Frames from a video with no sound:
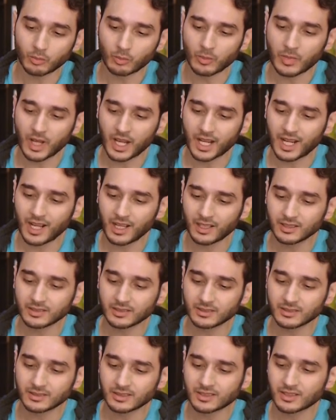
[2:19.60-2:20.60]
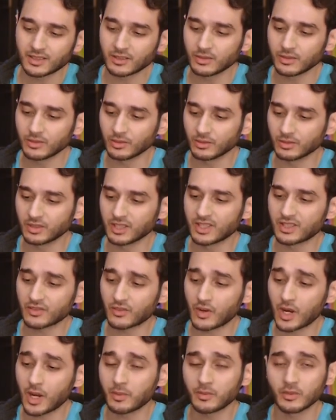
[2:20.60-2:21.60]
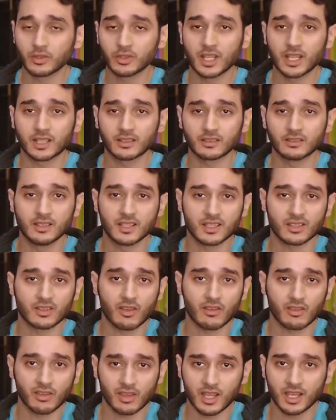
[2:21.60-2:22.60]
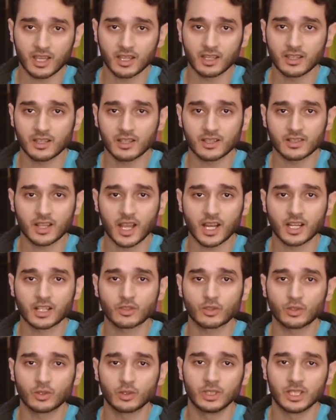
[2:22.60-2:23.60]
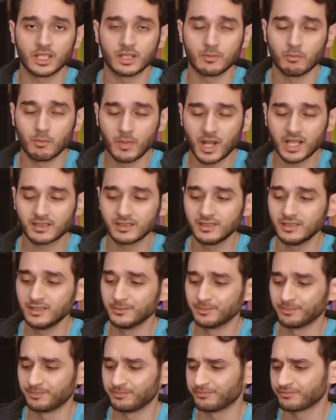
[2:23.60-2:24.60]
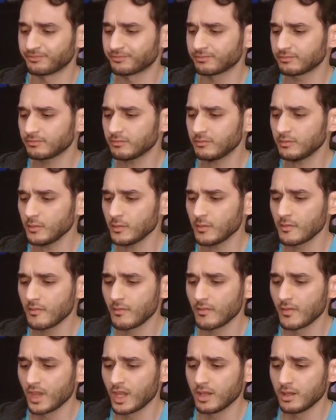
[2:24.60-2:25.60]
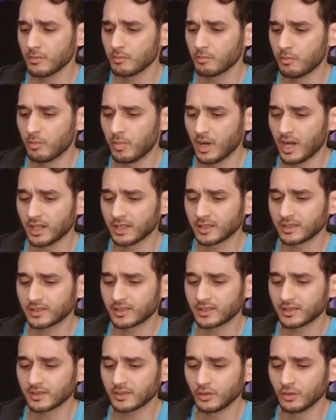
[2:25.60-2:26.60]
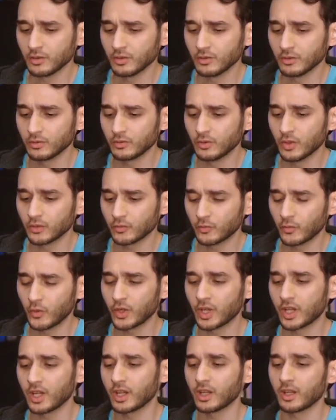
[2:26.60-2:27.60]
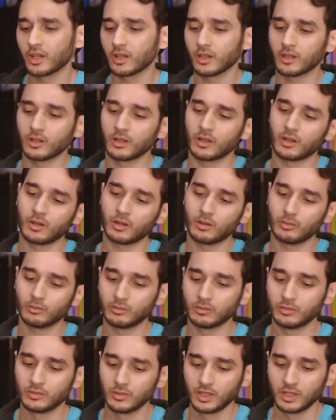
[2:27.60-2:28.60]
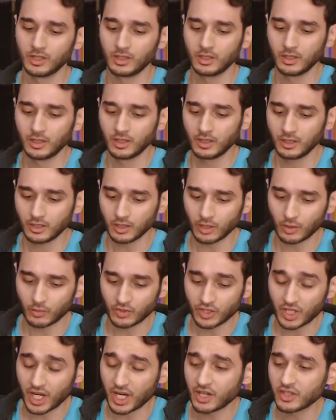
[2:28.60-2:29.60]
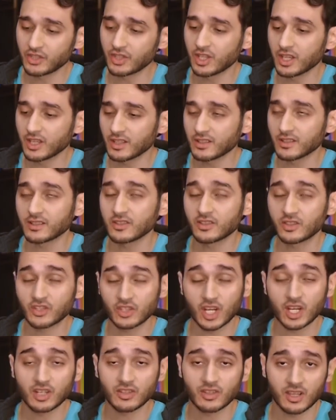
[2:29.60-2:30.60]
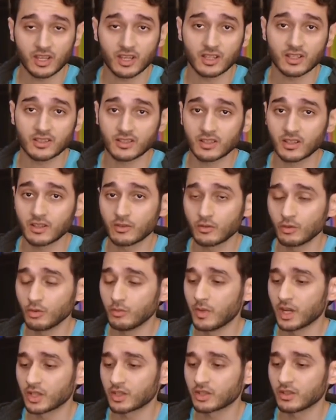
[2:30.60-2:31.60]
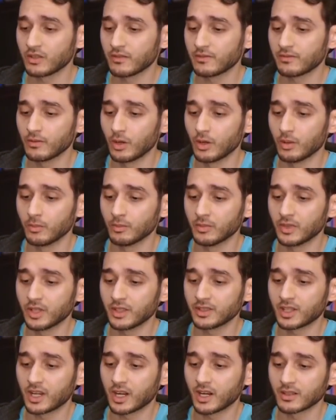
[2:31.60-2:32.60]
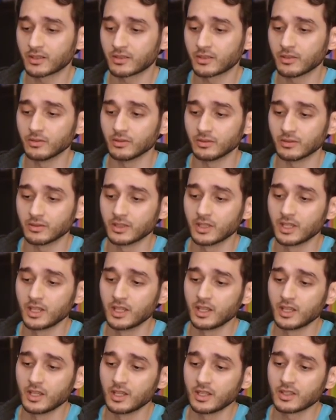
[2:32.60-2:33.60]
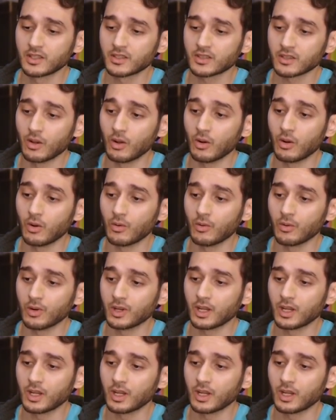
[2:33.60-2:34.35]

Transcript: a color to describe you that this thing is actually metal, but you don't want to change things too much from the cartoon. So